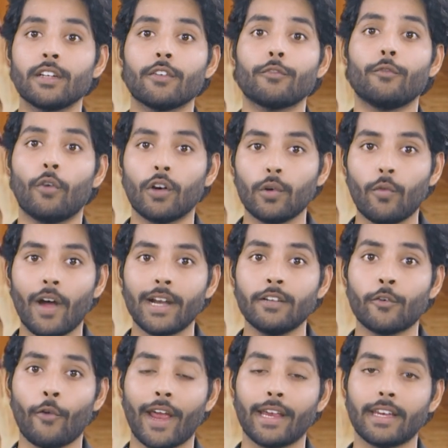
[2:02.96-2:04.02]
of worldwide
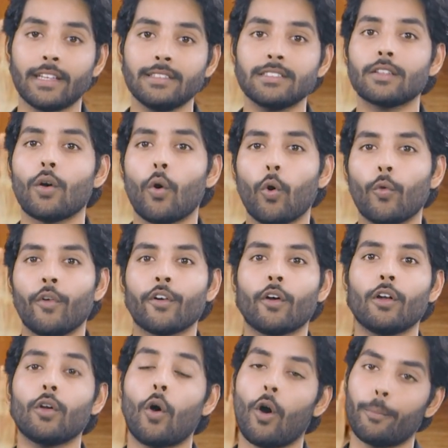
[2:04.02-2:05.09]
rankings
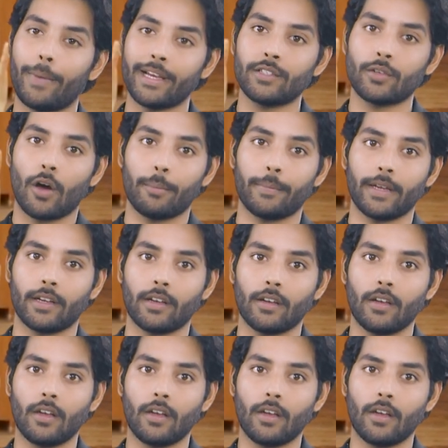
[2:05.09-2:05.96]
overall or by topic.